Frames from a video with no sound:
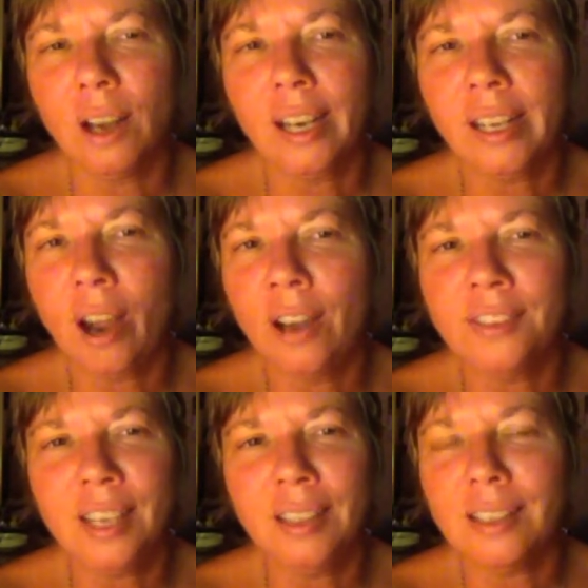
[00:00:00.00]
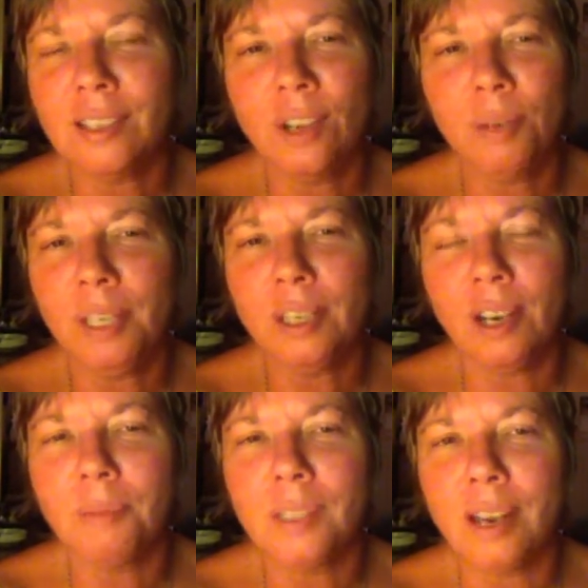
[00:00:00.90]
I've said this so many
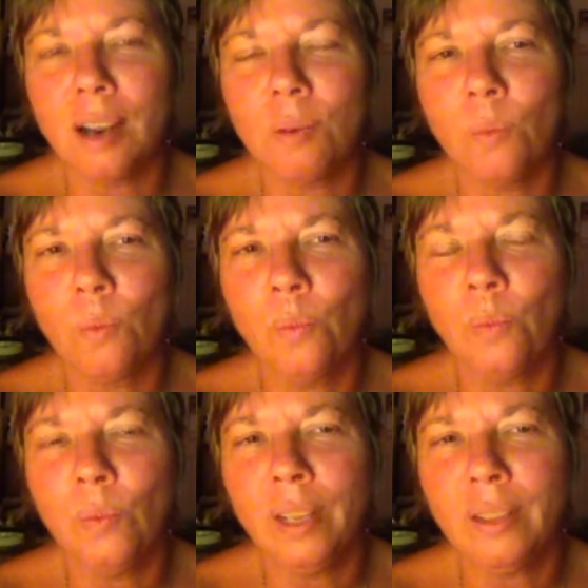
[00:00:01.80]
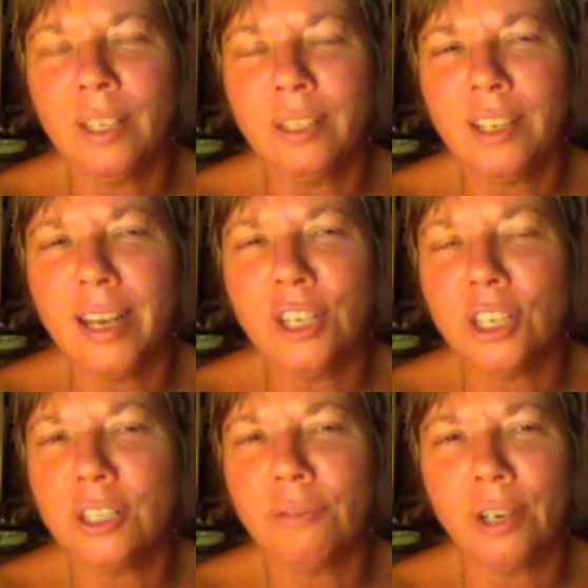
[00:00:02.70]
times now, the
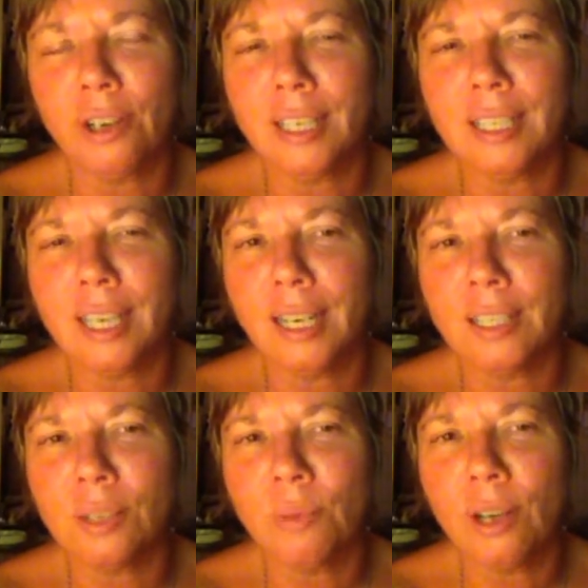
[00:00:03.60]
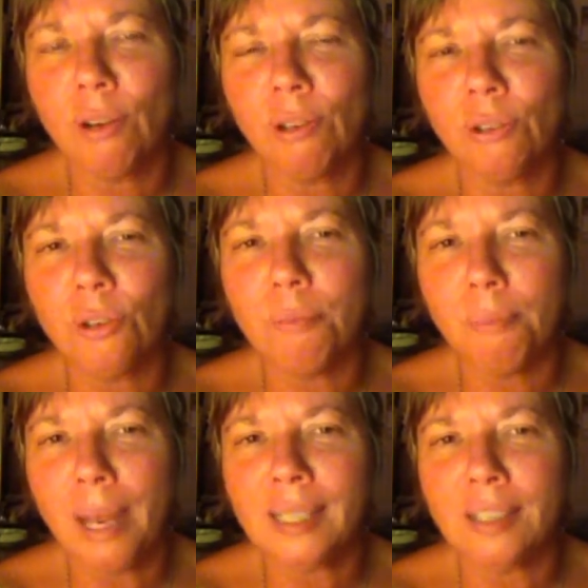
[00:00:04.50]
energies are very intense and we're going through
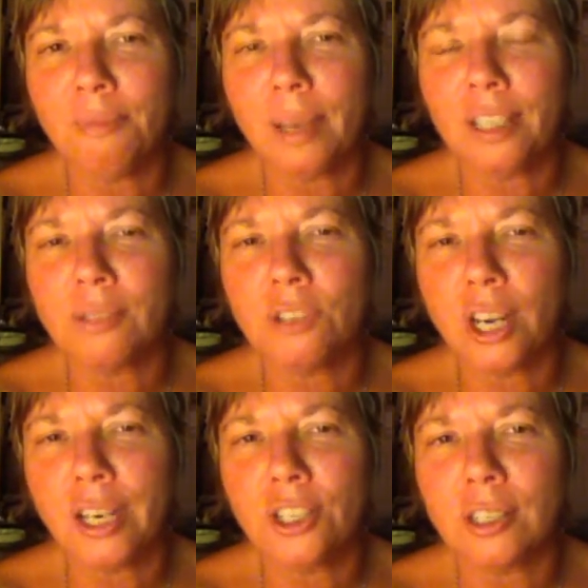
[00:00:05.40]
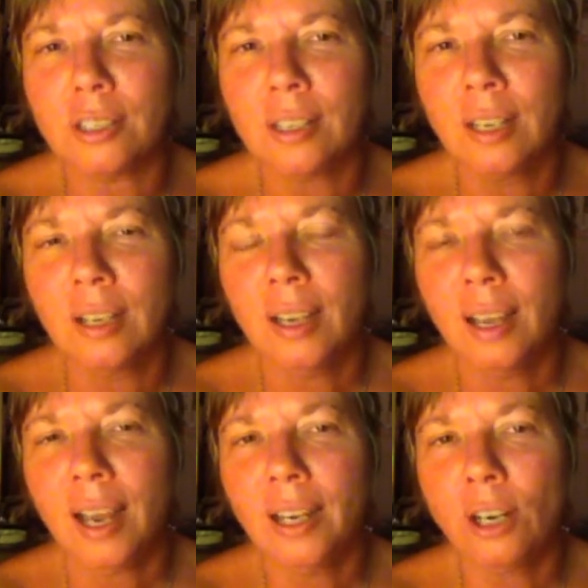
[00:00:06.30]
massive, massive changes.
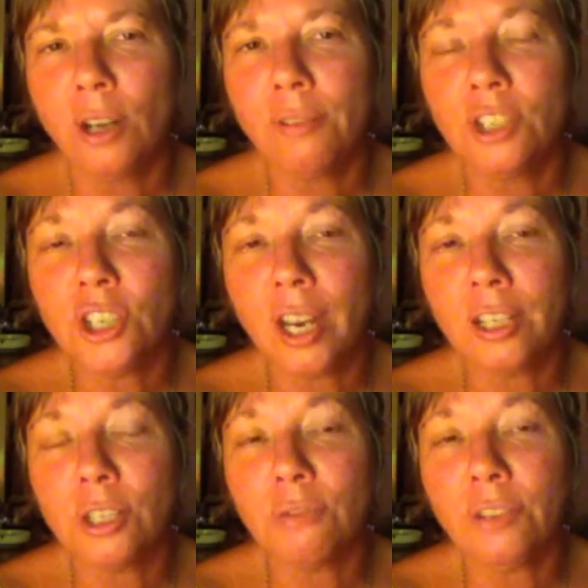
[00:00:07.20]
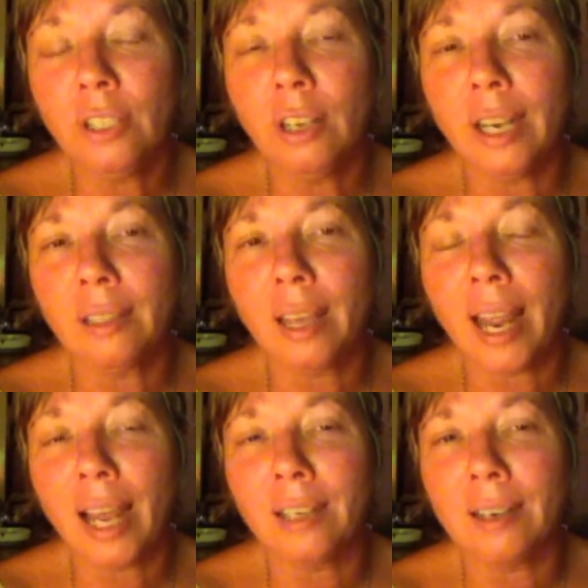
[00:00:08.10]
And a lot of the changes feel like
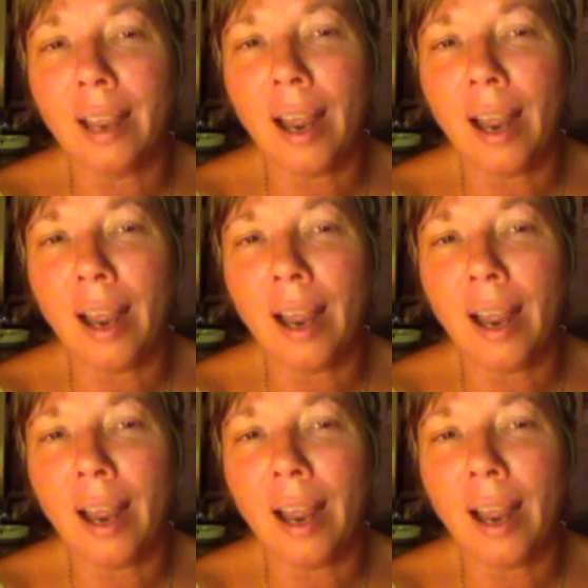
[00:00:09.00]
they aren't